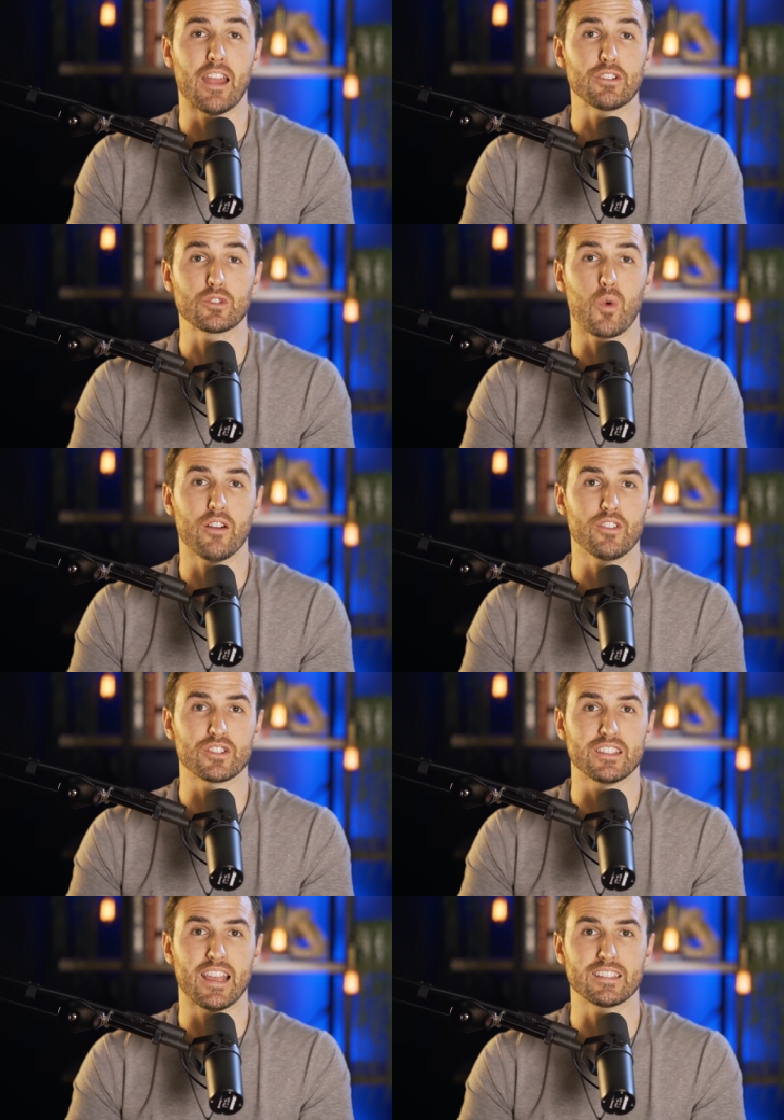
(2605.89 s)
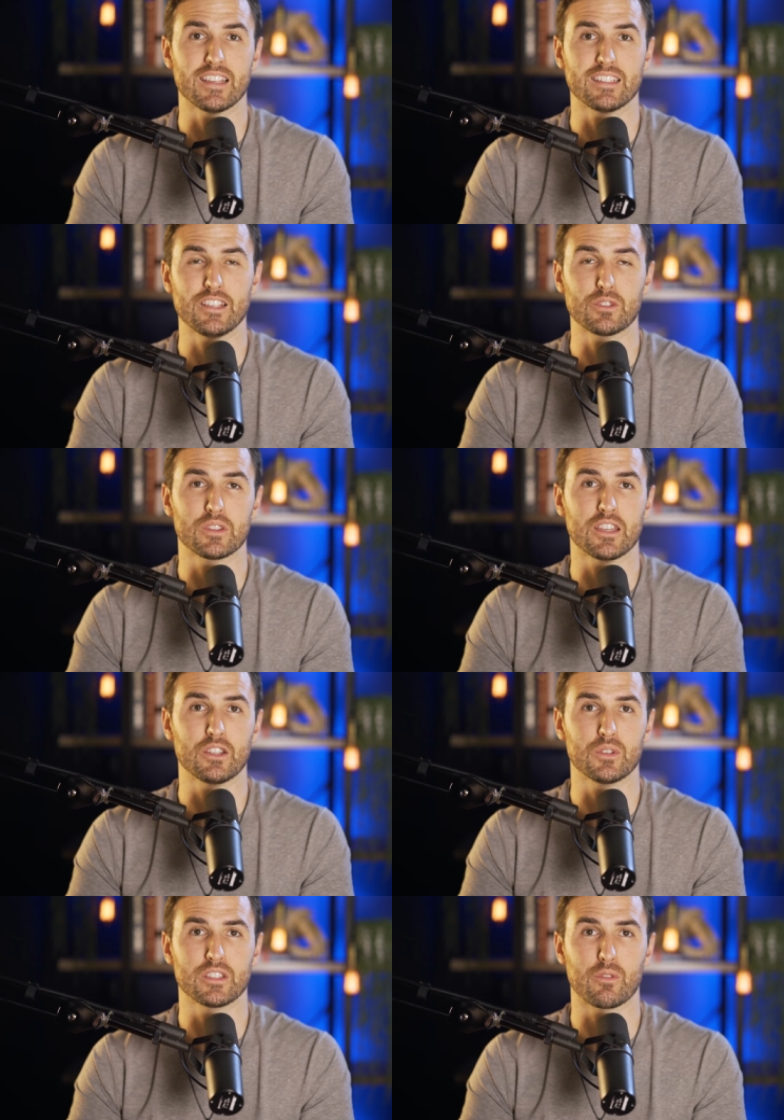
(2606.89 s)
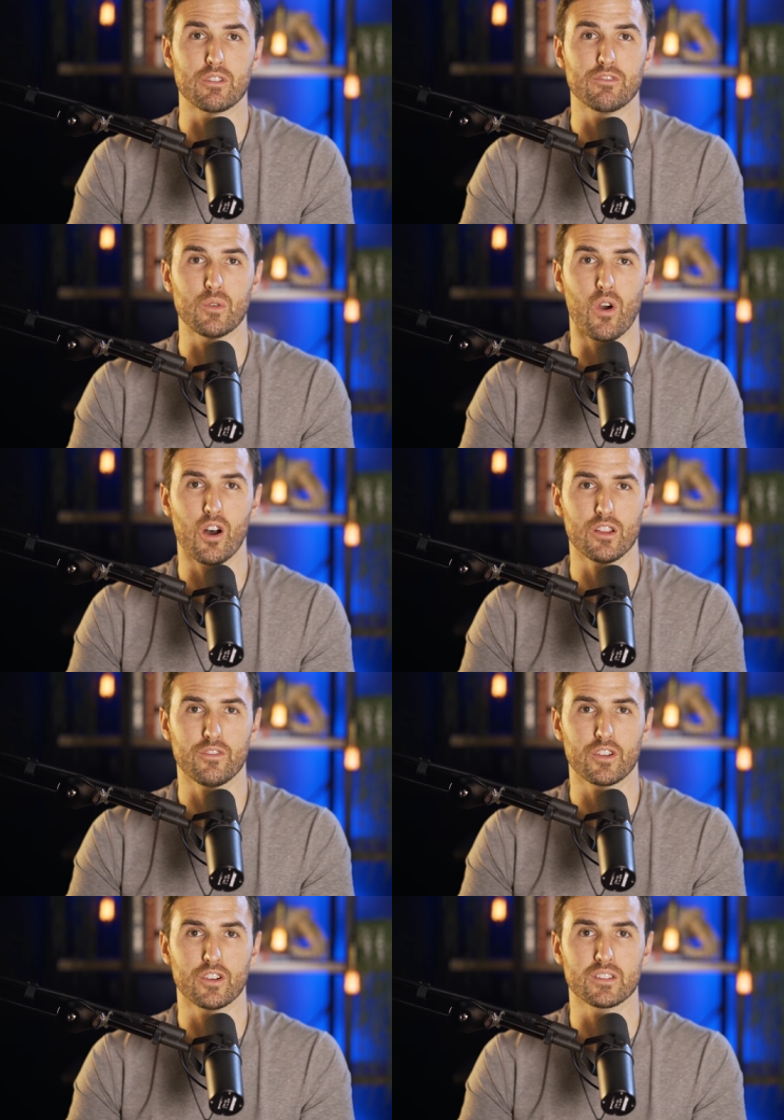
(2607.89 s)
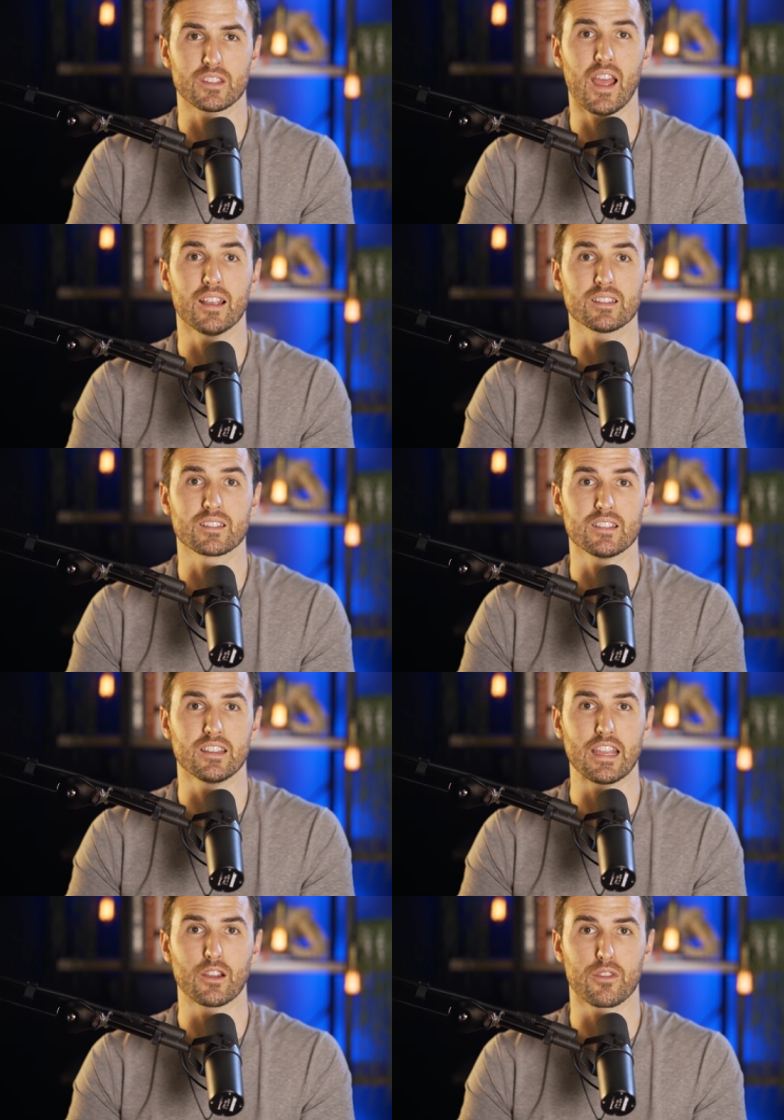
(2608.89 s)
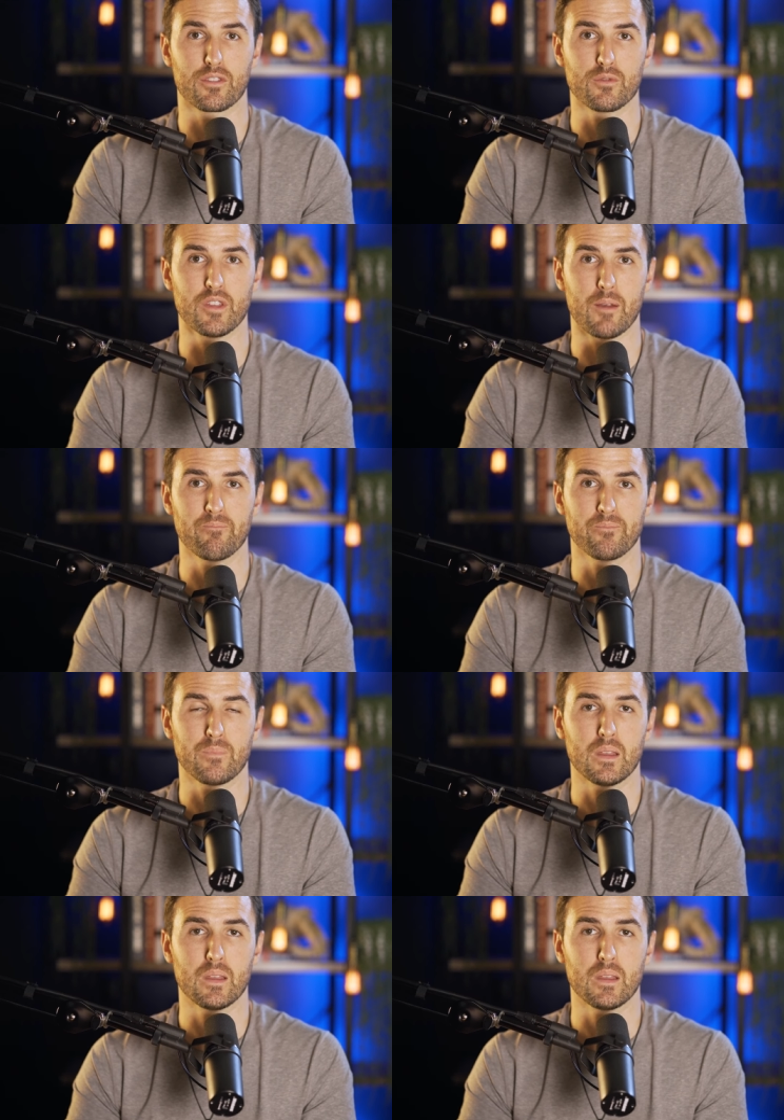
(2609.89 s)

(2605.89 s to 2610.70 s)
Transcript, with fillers: Every 12 years, the SATs, what they do is they review all of their tests and they go through them.